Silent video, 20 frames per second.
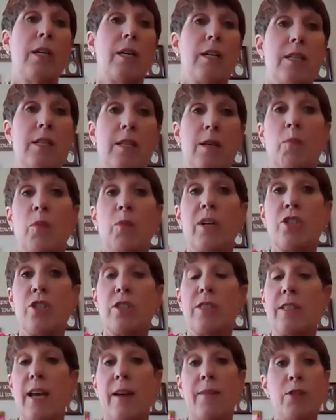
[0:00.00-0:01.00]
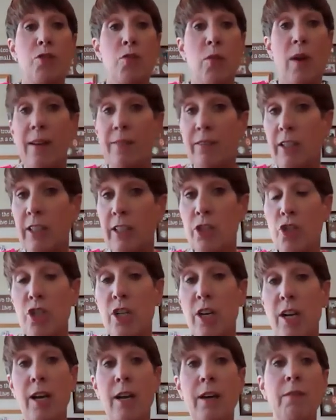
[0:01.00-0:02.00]
Some regions have a traveling
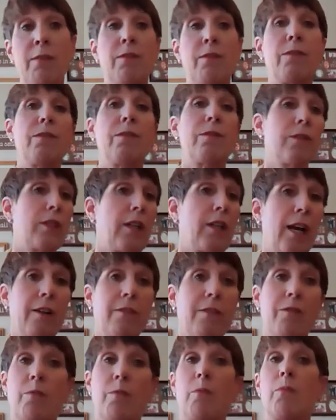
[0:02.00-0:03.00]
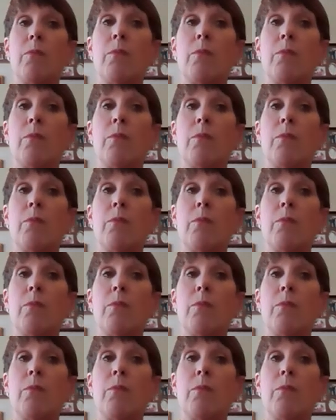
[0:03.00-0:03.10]
chef, kind of